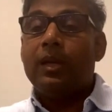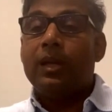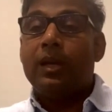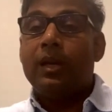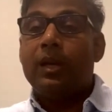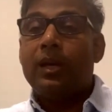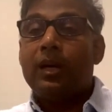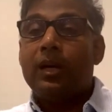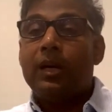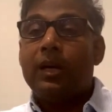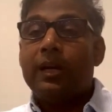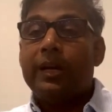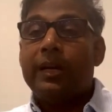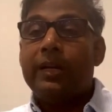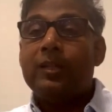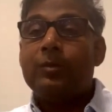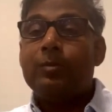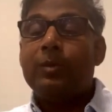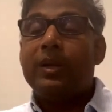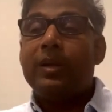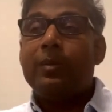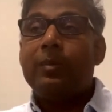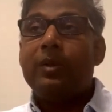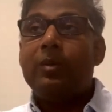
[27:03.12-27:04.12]

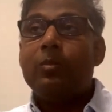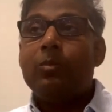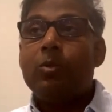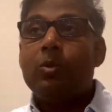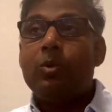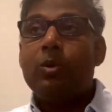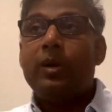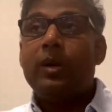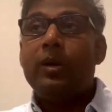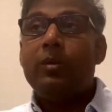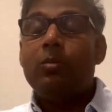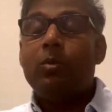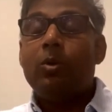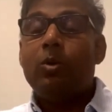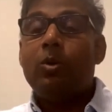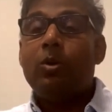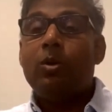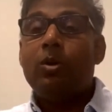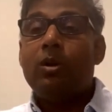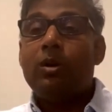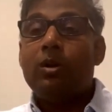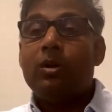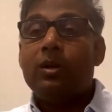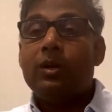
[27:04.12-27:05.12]
it's becoming more and
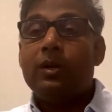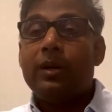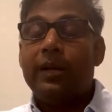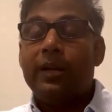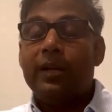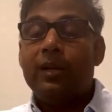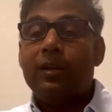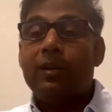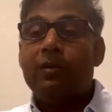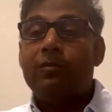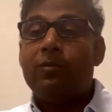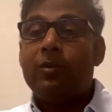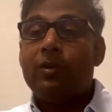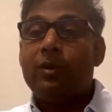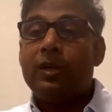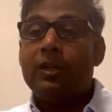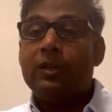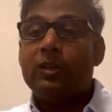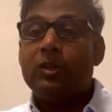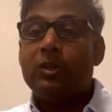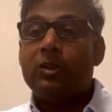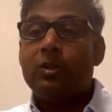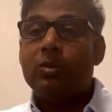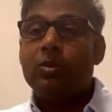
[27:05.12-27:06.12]
more critical for
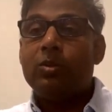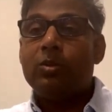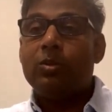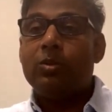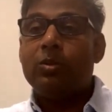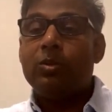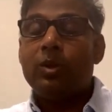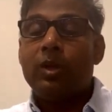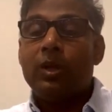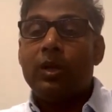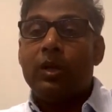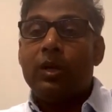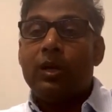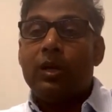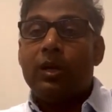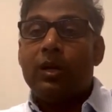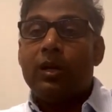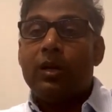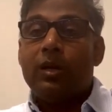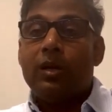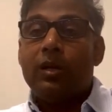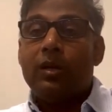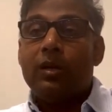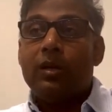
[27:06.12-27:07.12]
us to
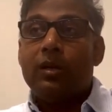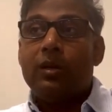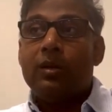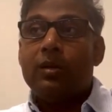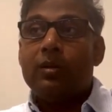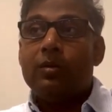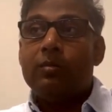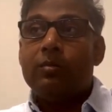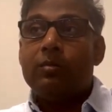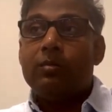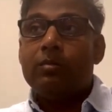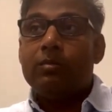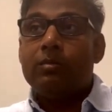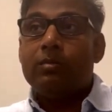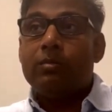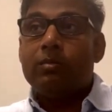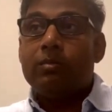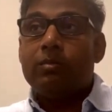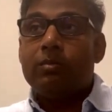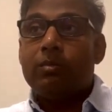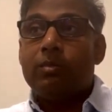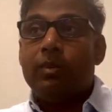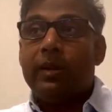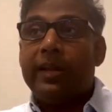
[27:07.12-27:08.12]
uh,
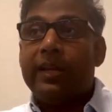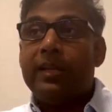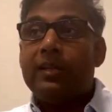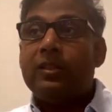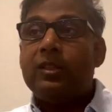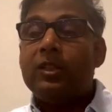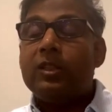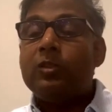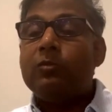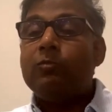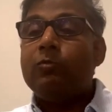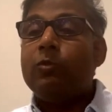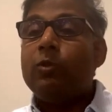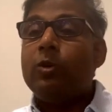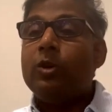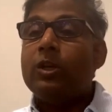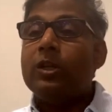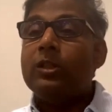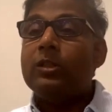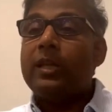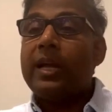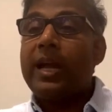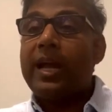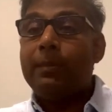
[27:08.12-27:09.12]
like just
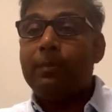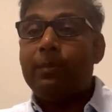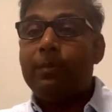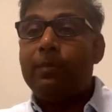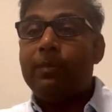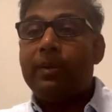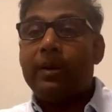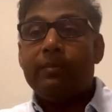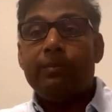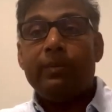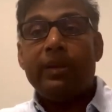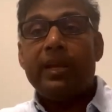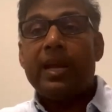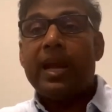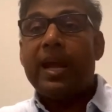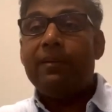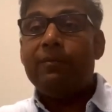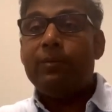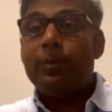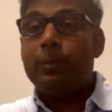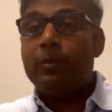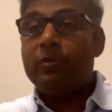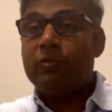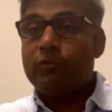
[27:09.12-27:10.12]
be
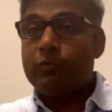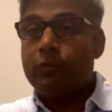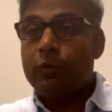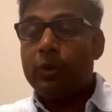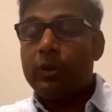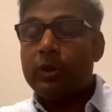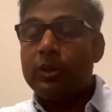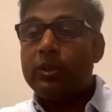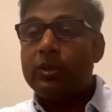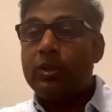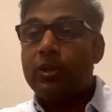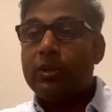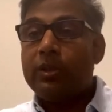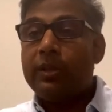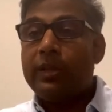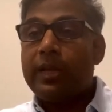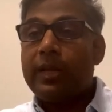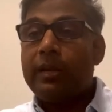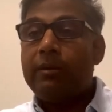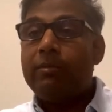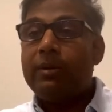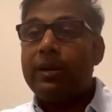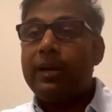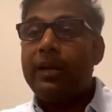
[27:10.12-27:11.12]
hyper focused on
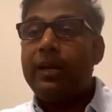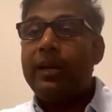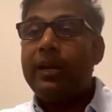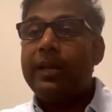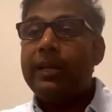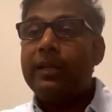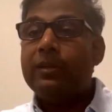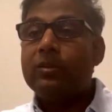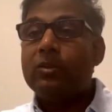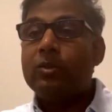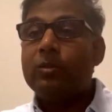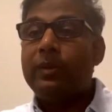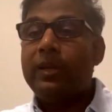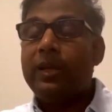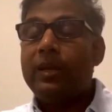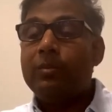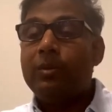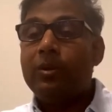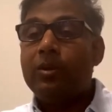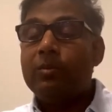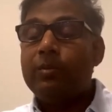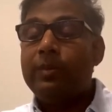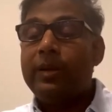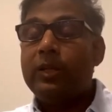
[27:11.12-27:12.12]
that, right? Like to be
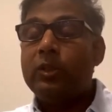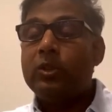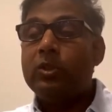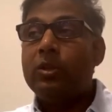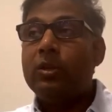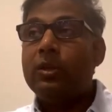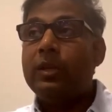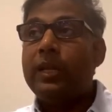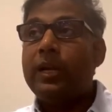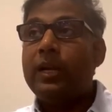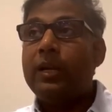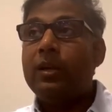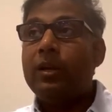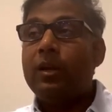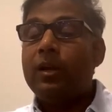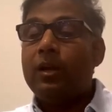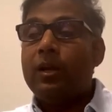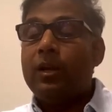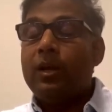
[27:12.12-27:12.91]
able to make sure that